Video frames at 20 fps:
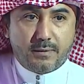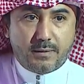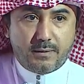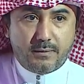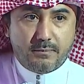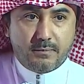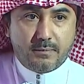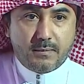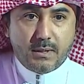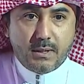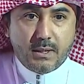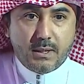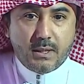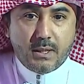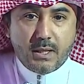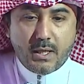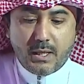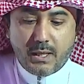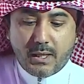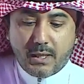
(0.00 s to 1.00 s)
And
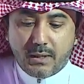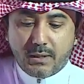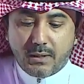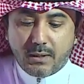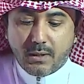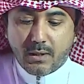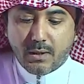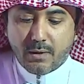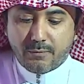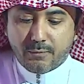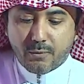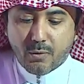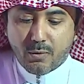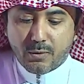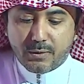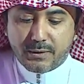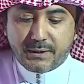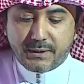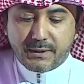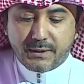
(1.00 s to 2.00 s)
of course,
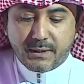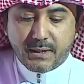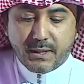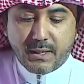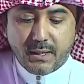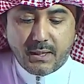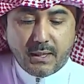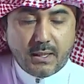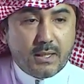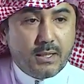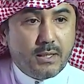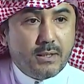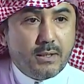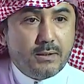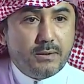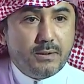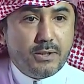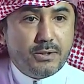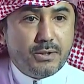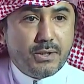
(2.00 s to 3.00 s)
the genetic
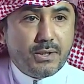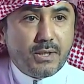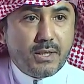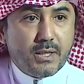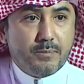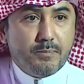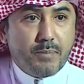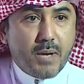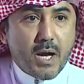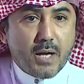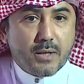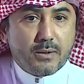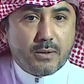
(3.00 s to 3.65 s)
background that